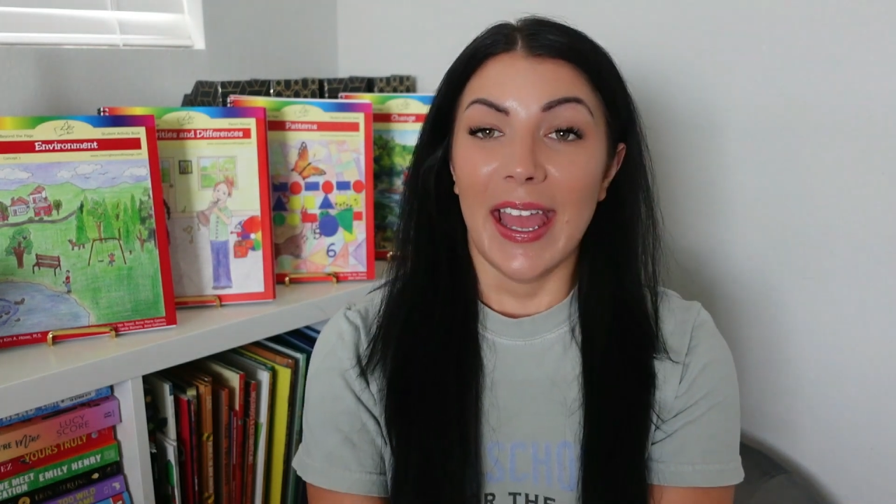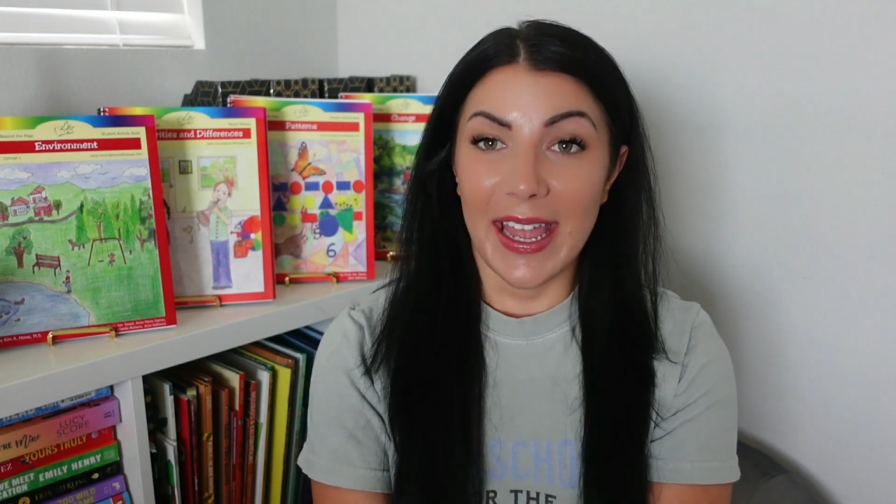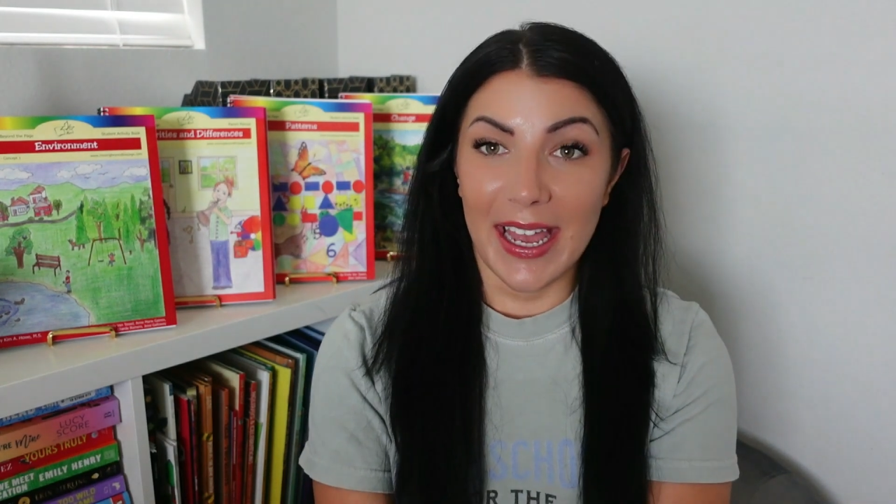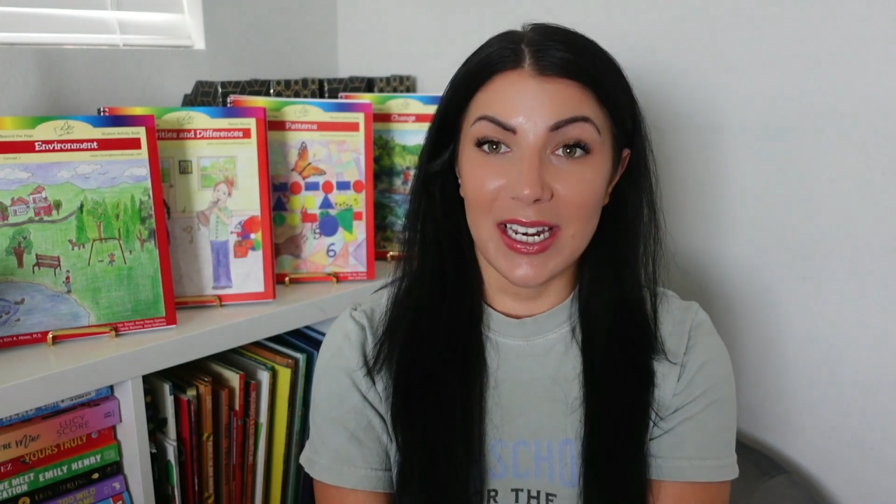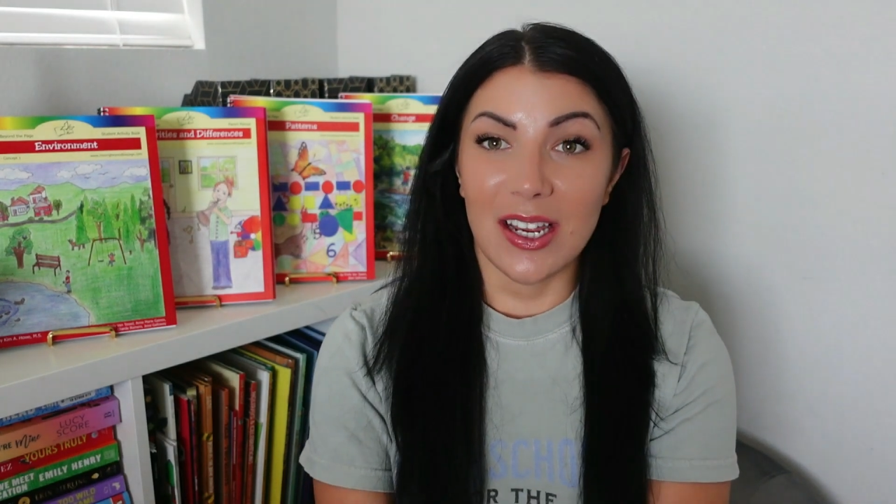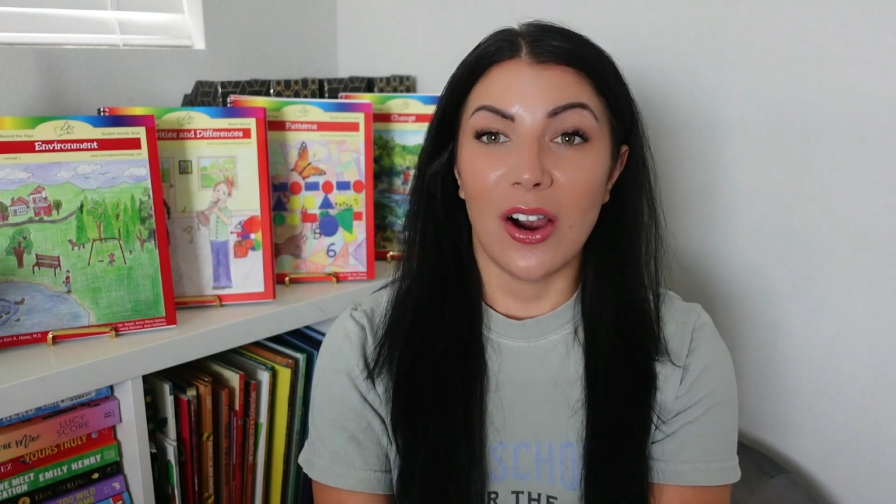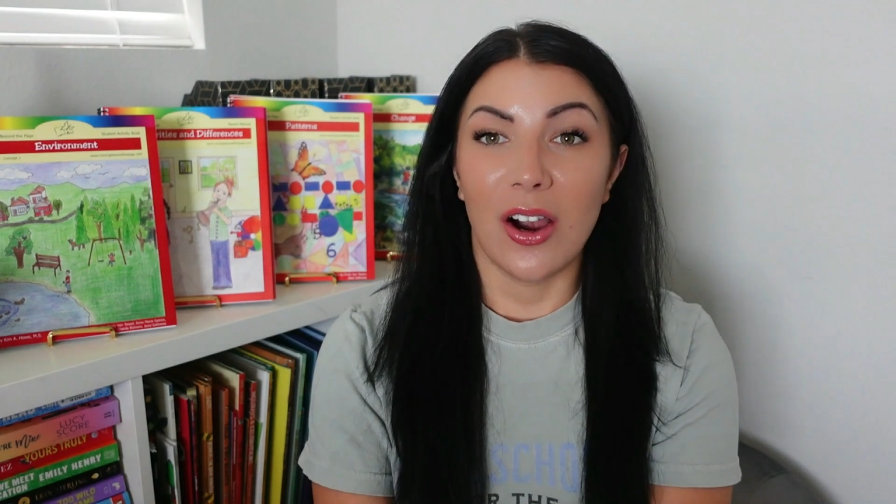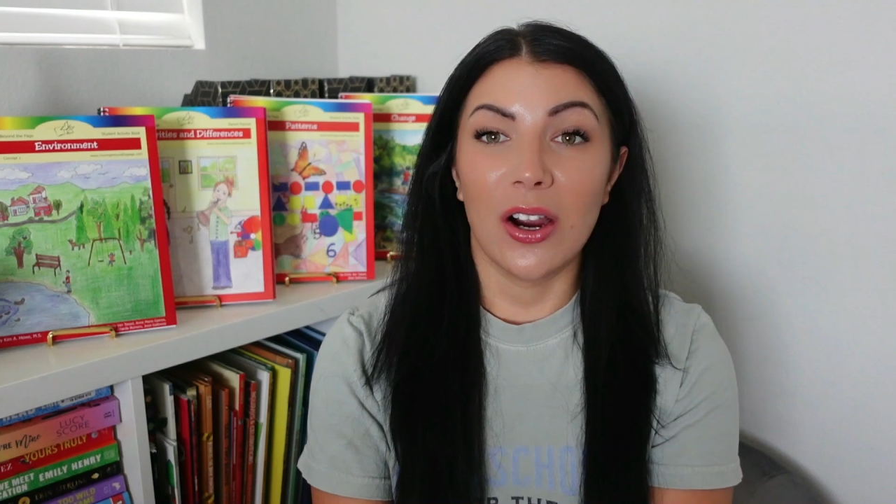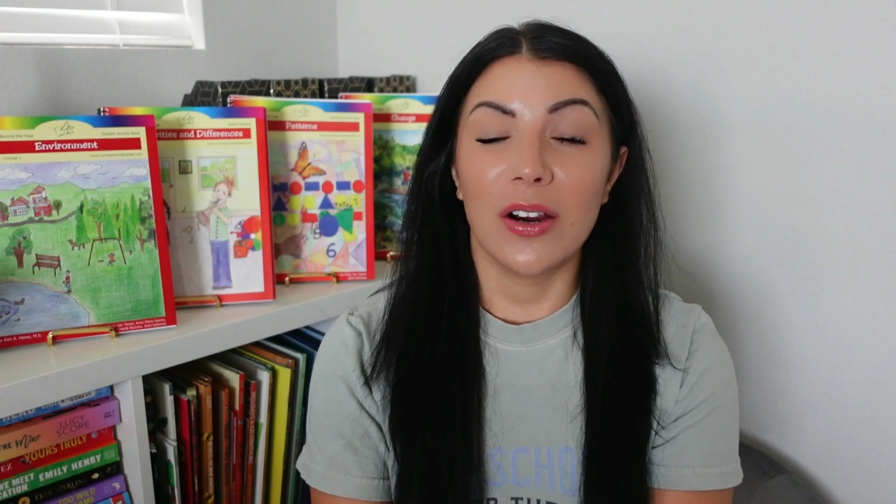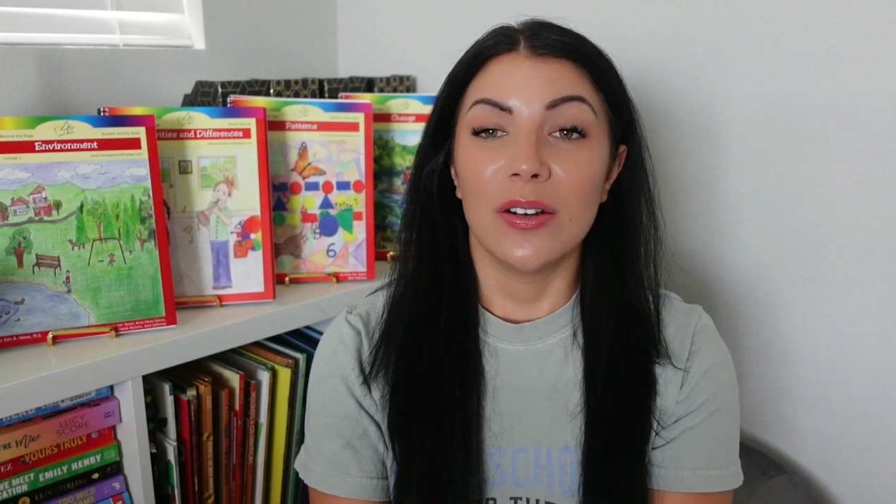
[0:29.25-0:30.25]
and
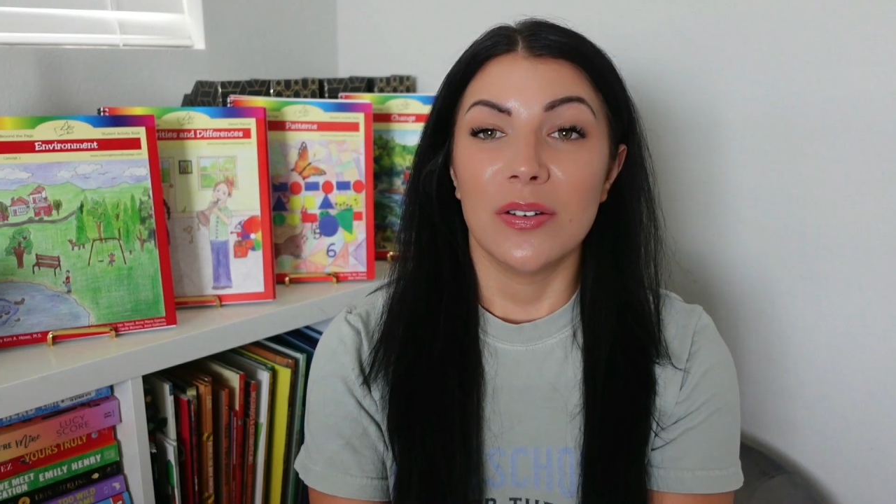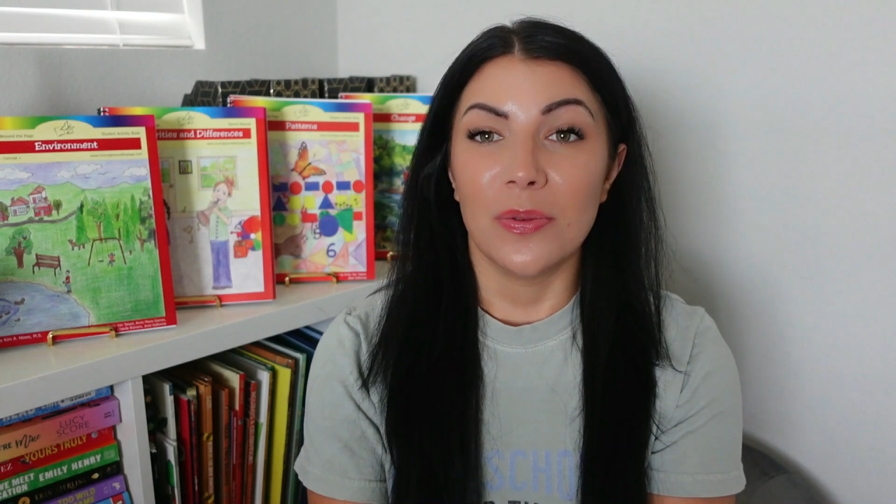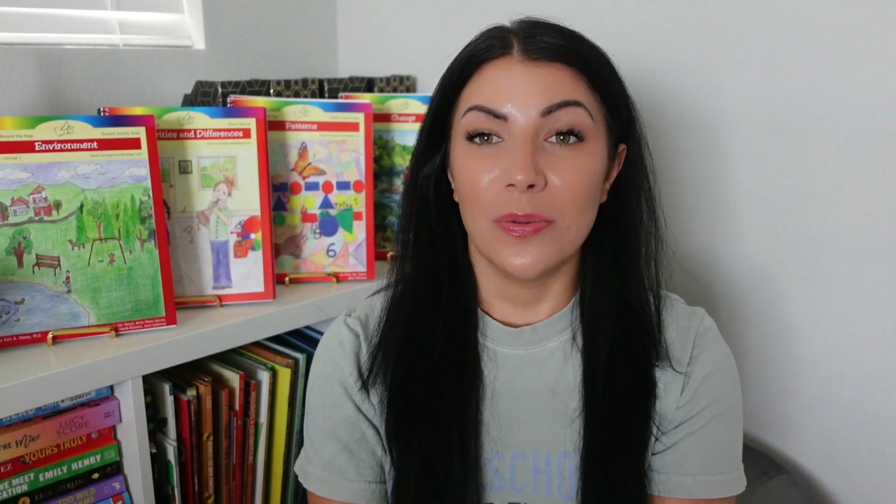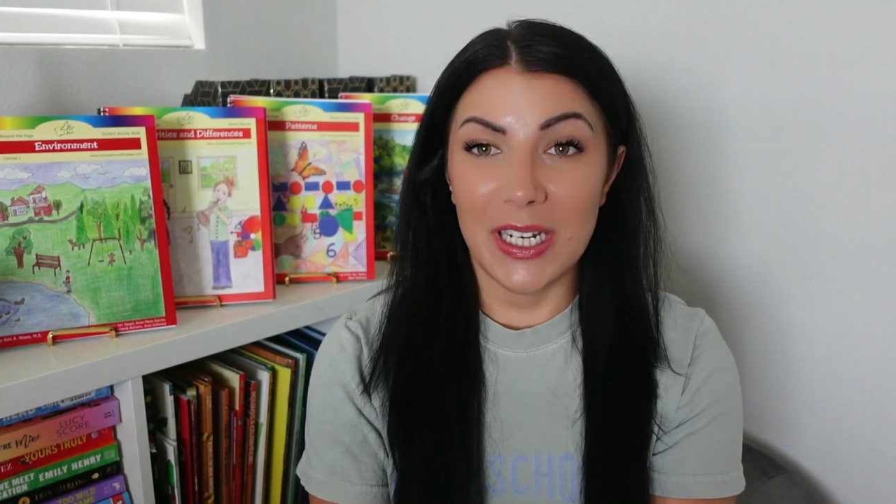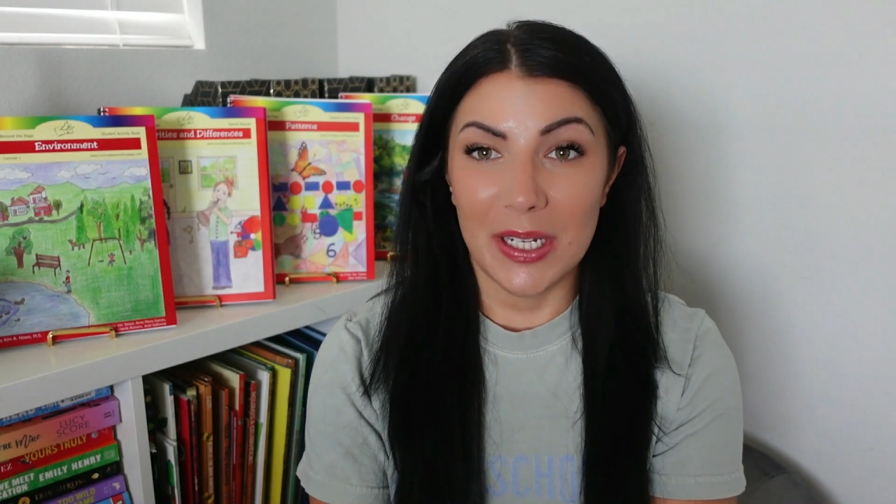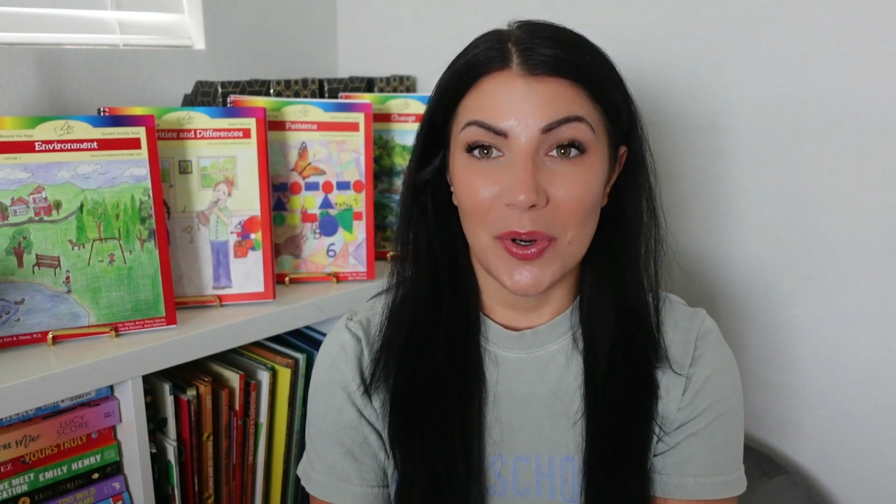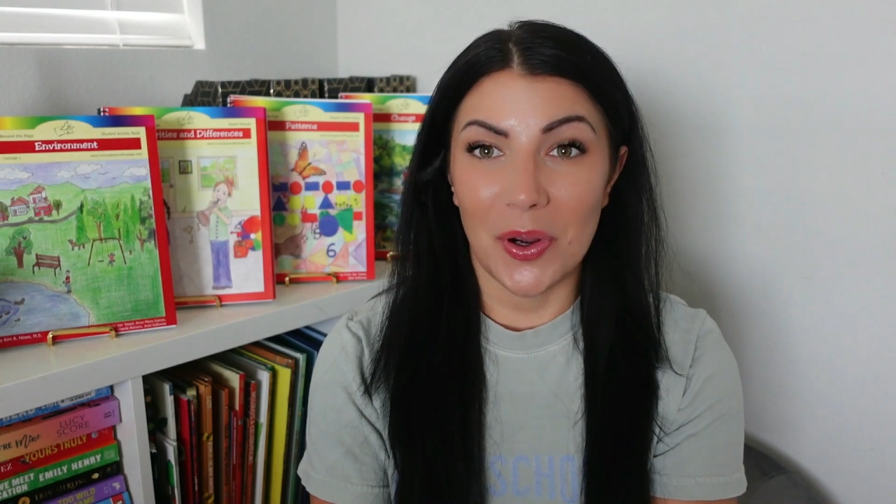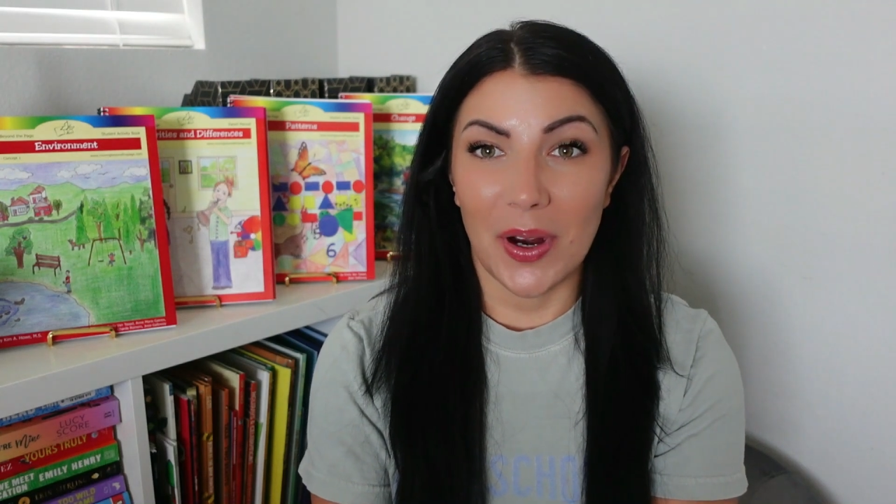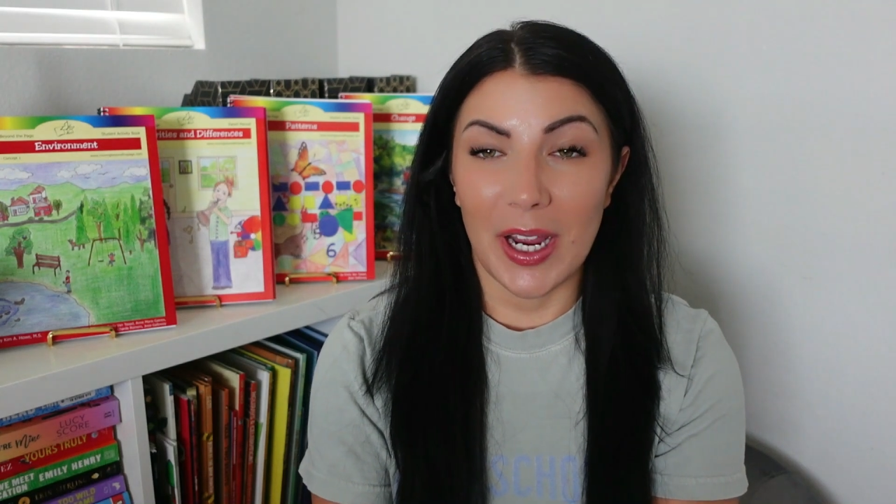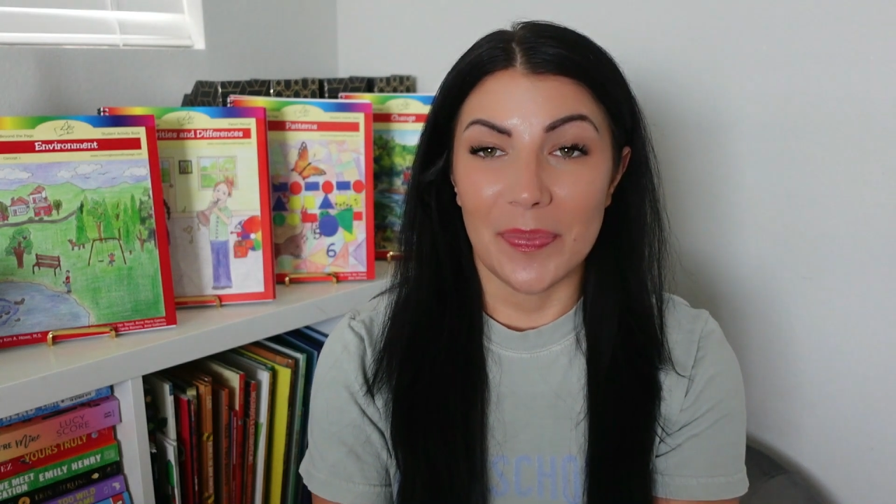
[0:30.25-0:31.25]
our reading
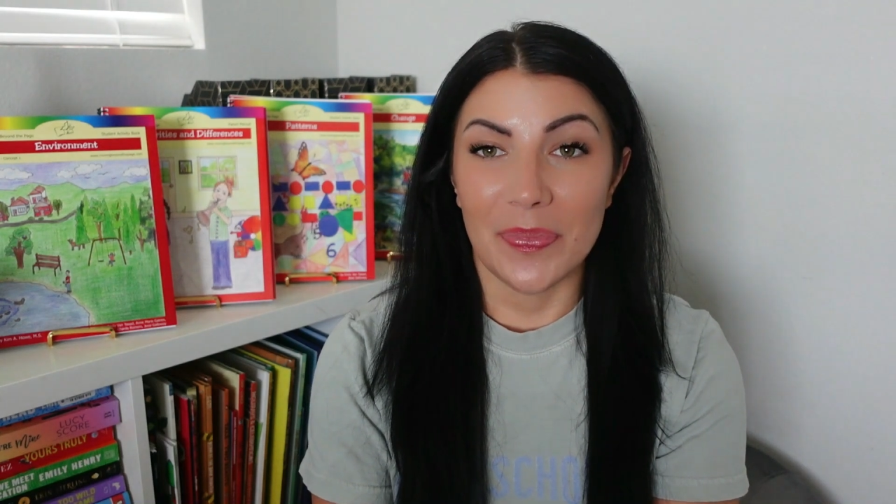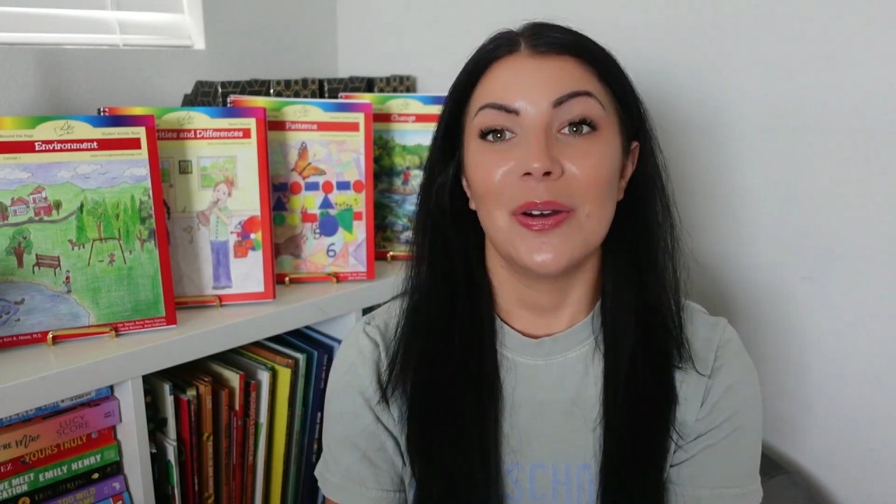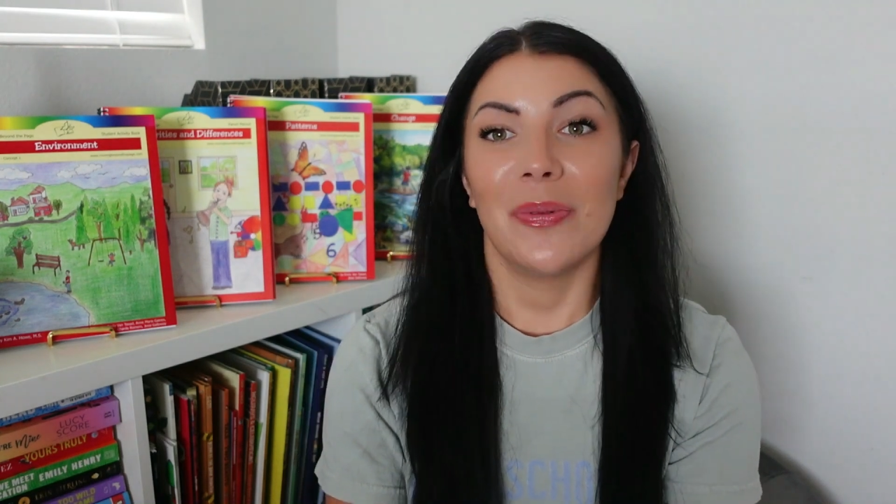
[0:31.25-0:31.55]
program.